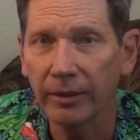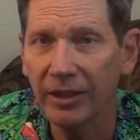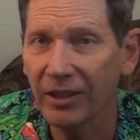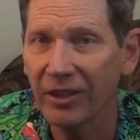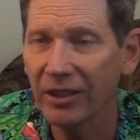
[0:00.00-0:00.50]

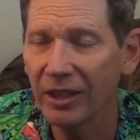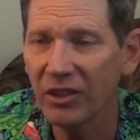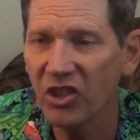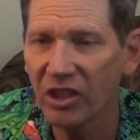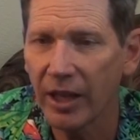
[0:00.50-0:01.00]
get a thin
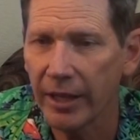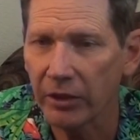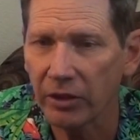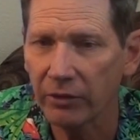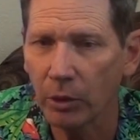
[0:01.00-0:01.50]

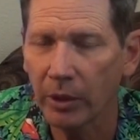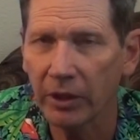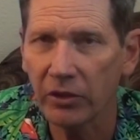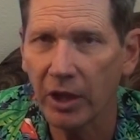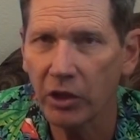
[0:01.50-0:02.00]
slice of an
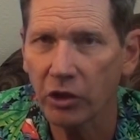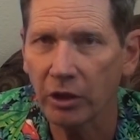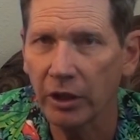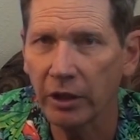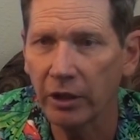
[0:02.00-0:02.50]

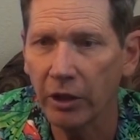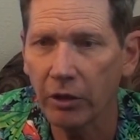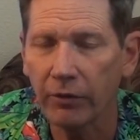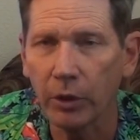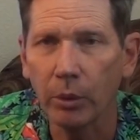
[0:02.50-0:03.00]
organization in an
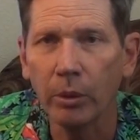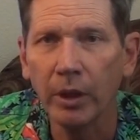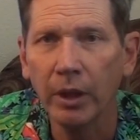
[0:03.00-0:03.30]
interview,